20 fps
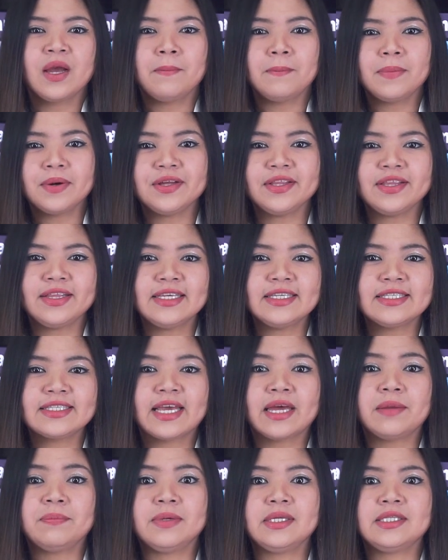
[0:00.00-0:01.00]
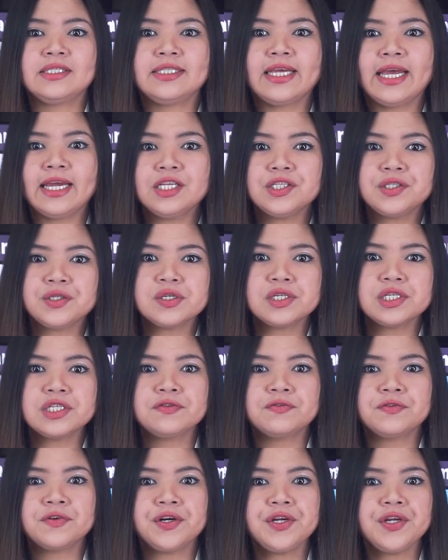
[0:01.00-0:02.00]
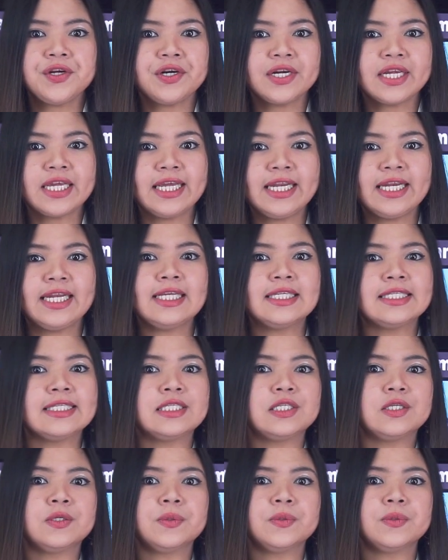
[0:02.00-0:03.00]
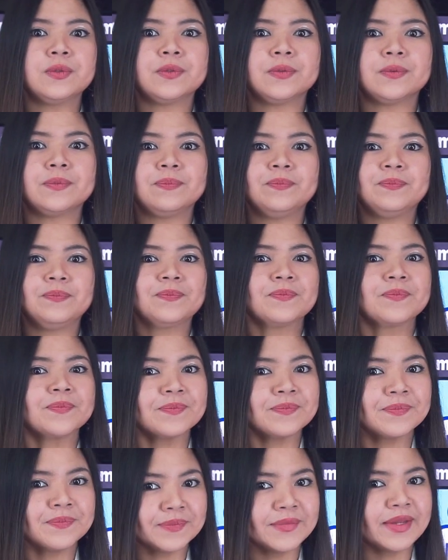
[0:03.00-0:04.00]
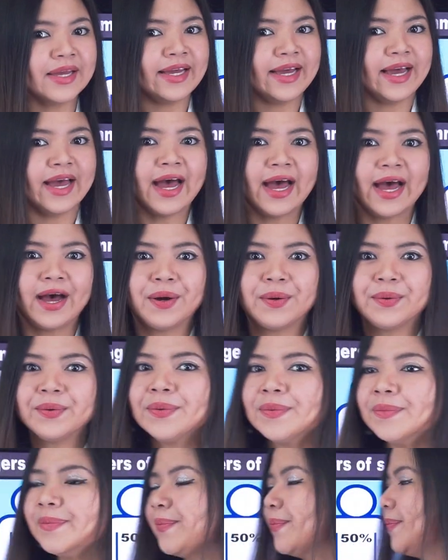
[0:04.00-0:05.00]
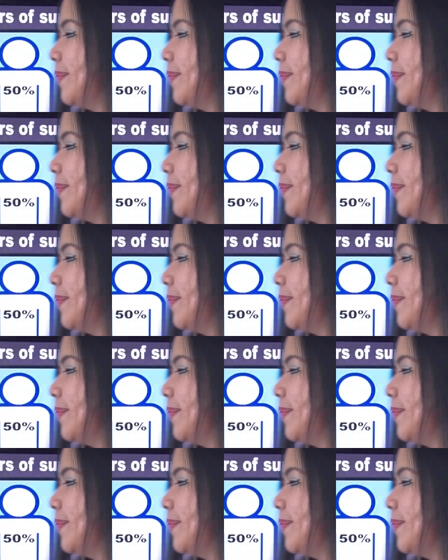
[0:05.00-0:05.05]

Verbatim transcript: But this can be dangerous for your kidneys too. How?